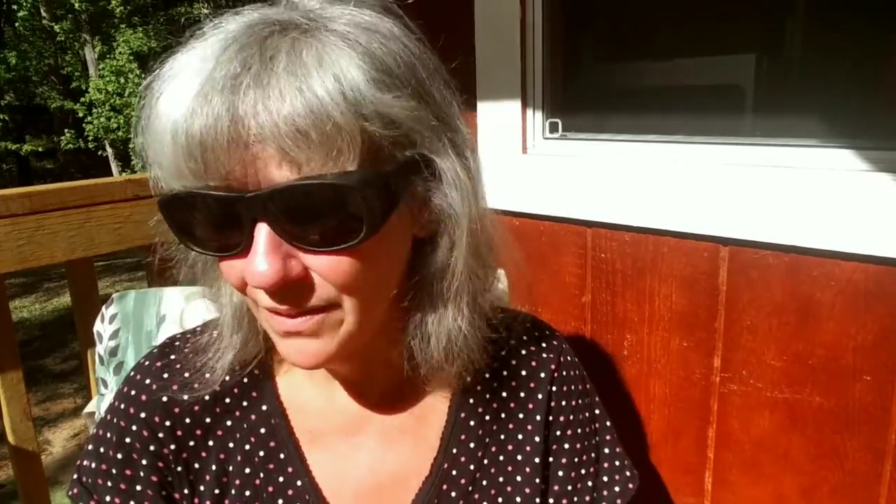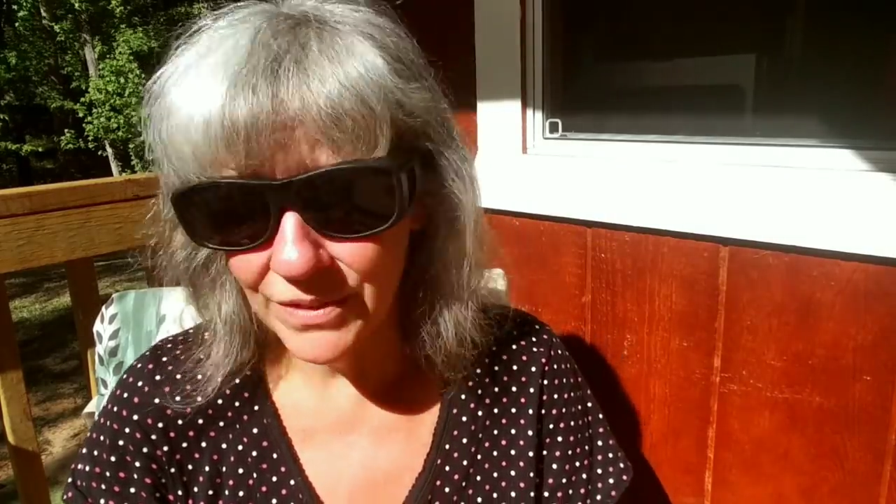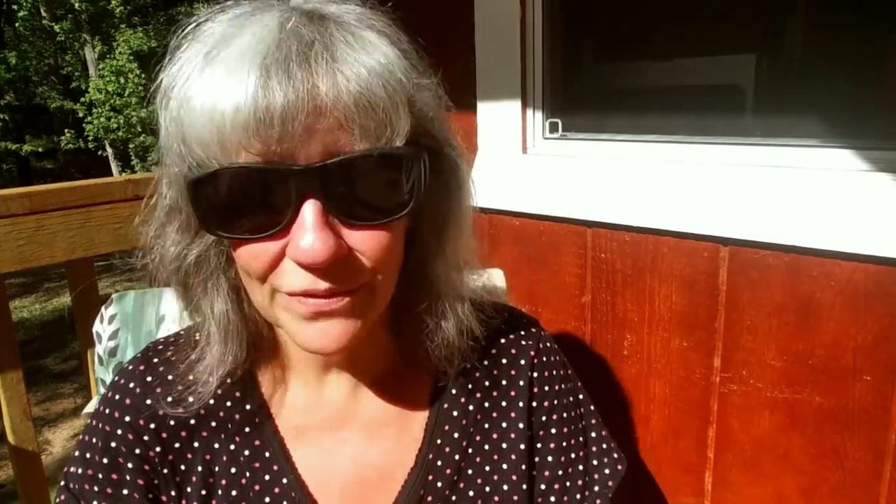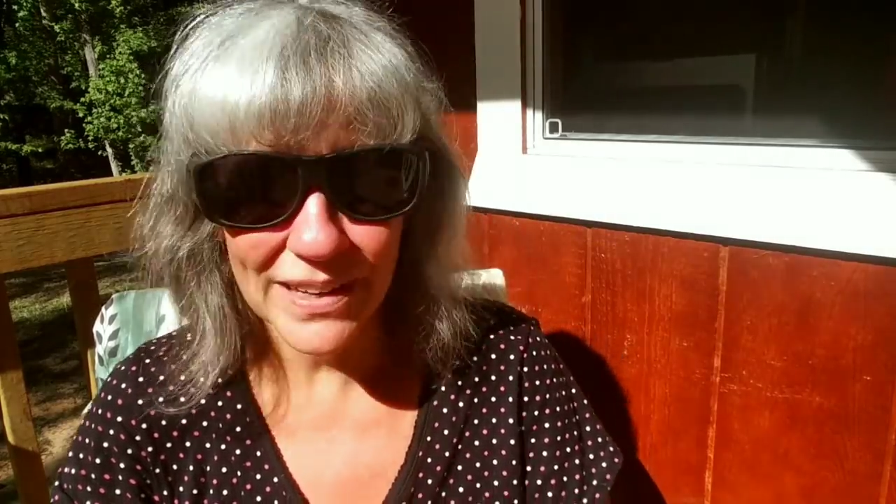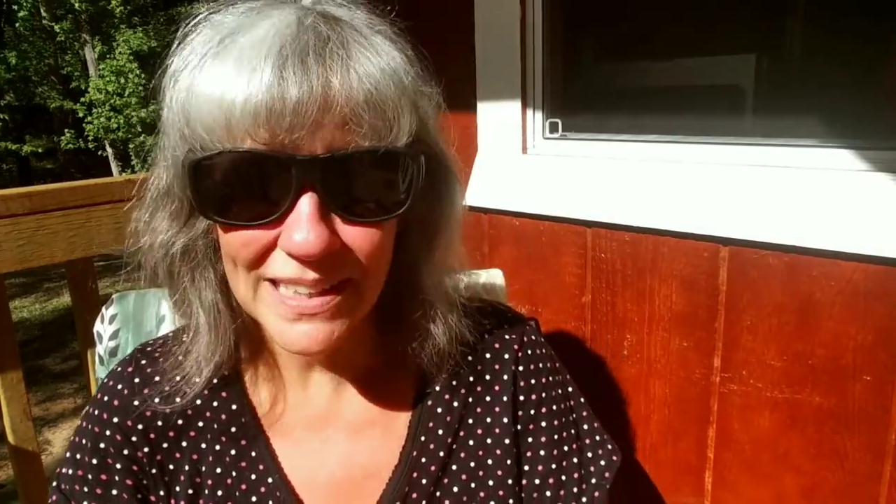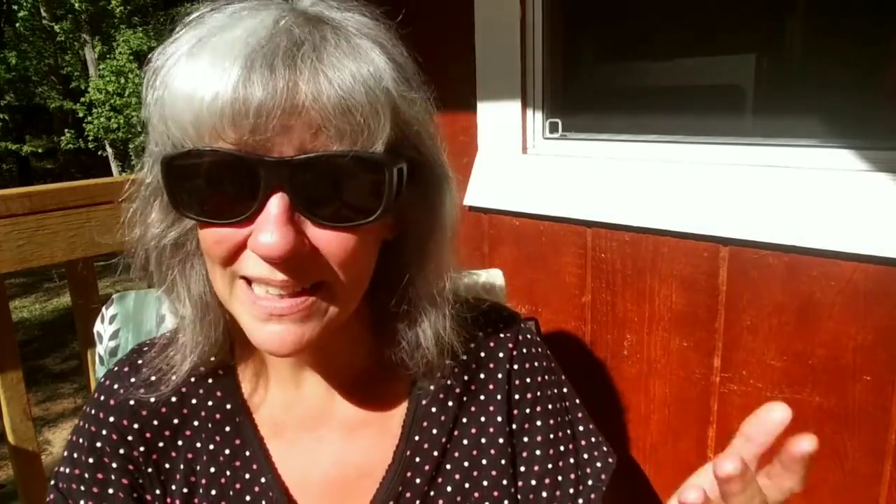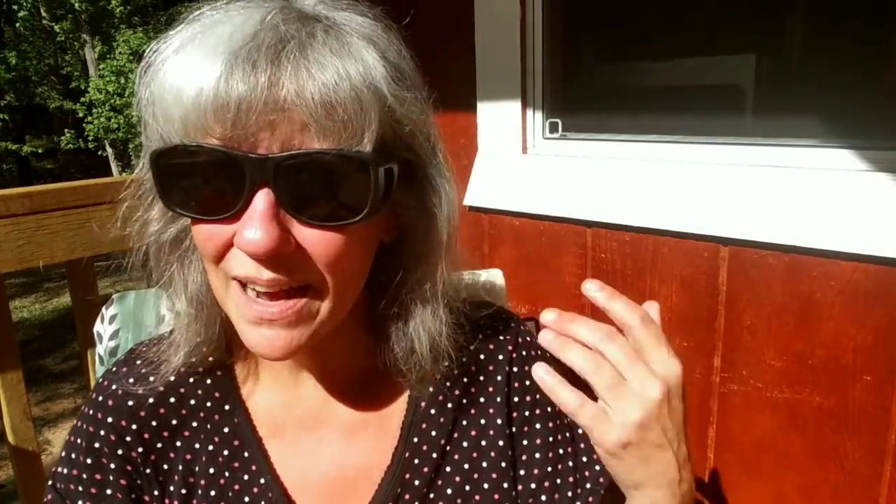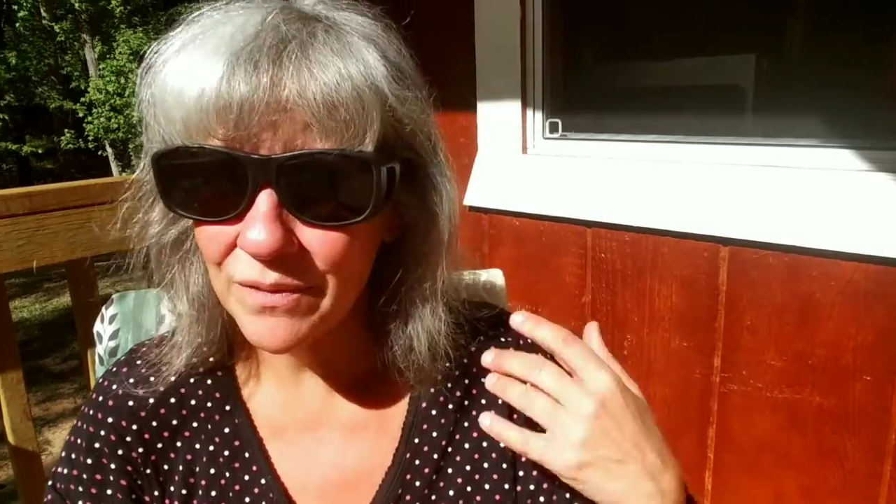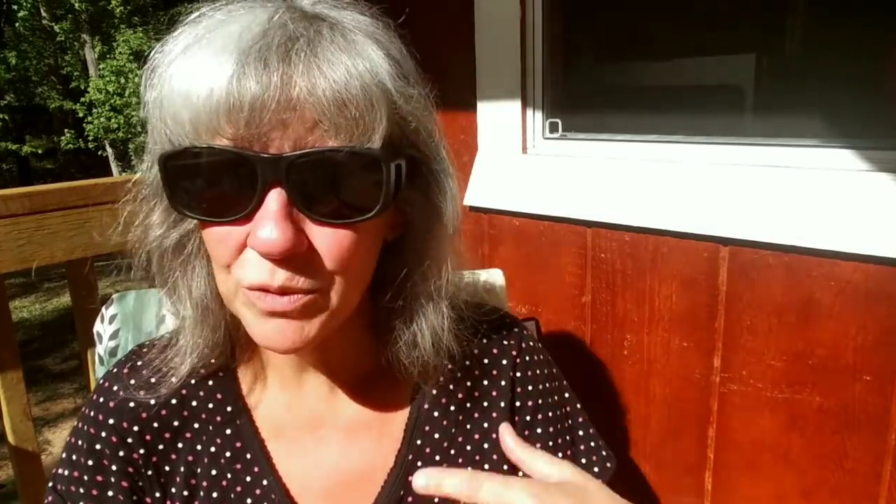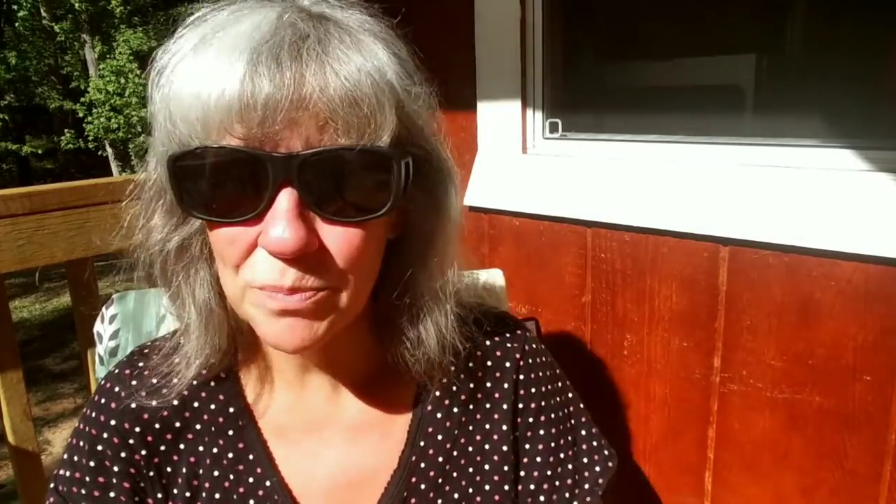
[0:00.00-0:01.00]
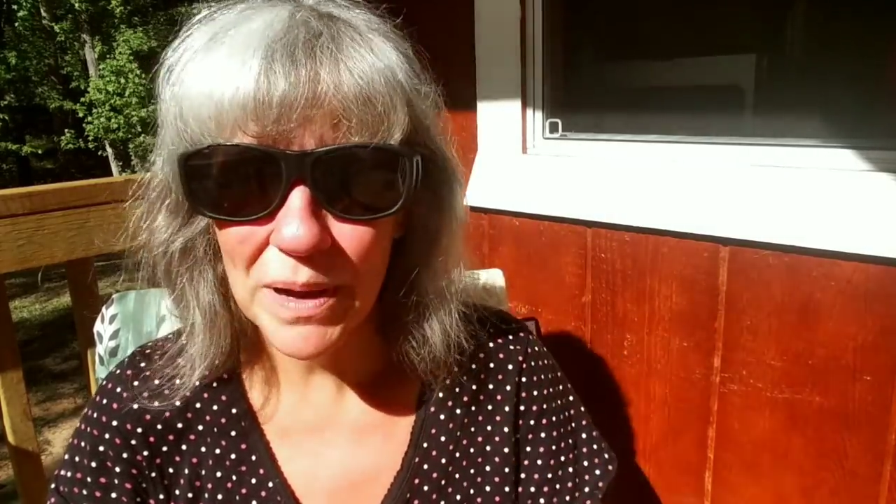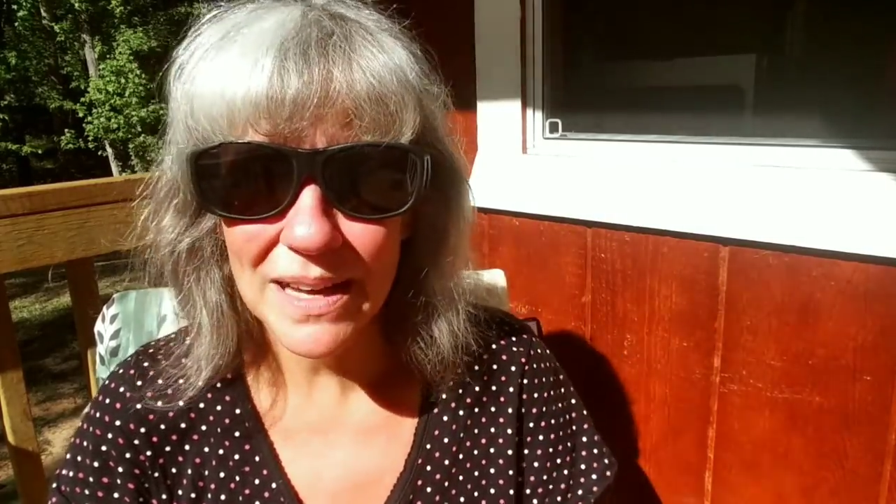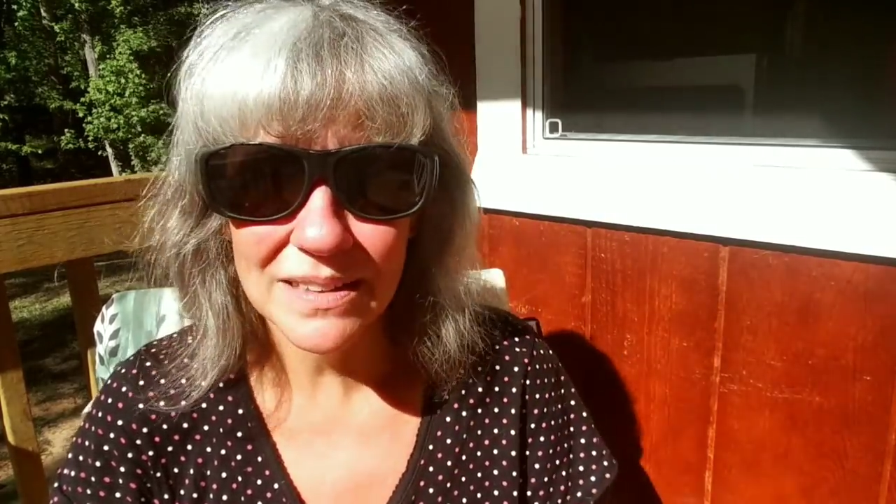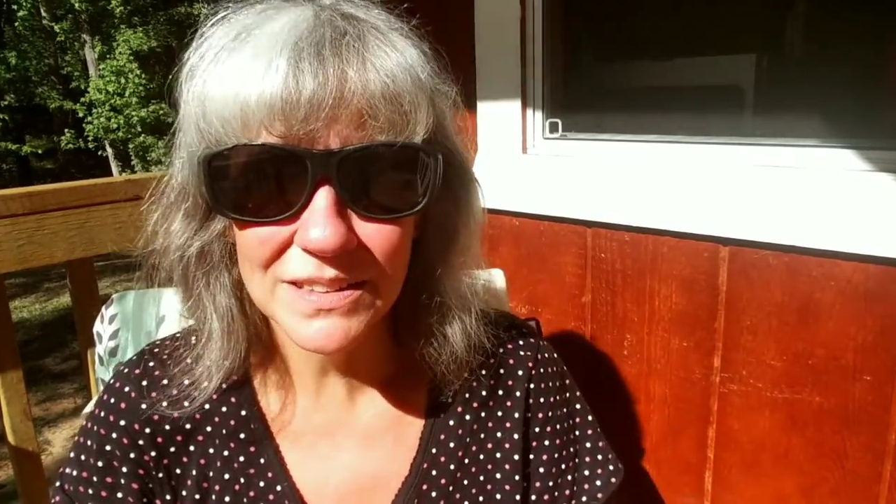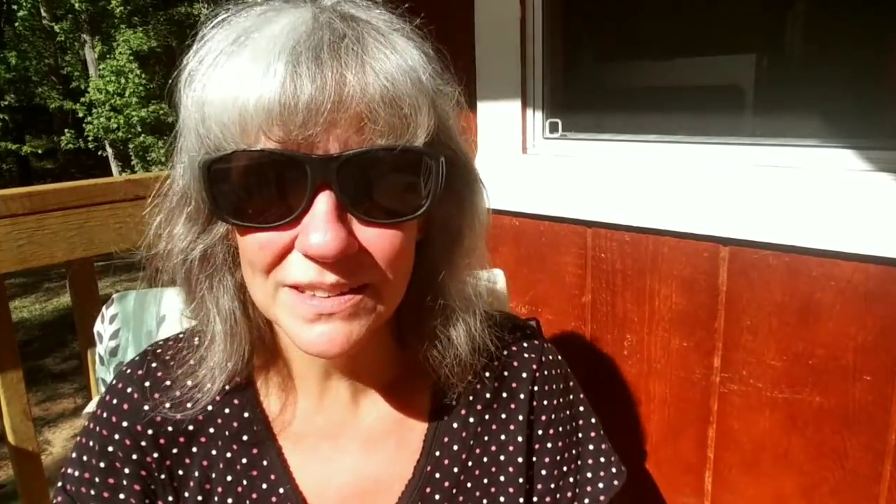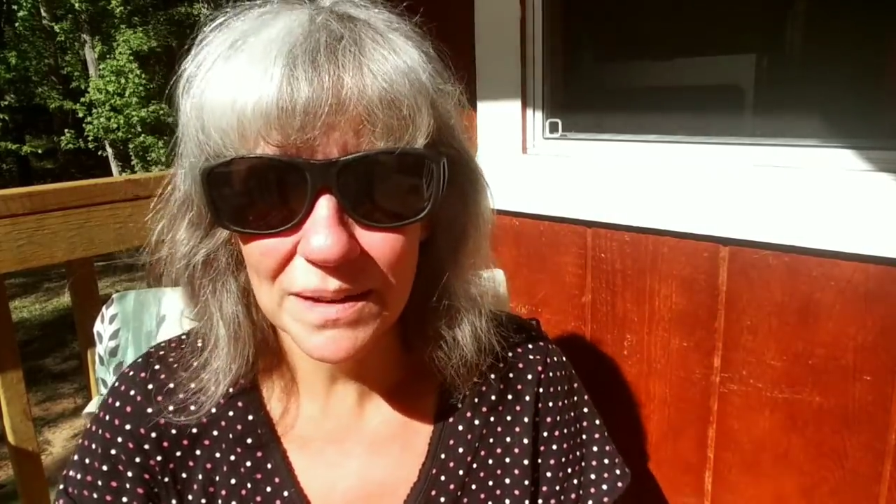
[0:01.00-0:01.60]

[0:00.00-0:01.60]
even if I didn't have wood piles,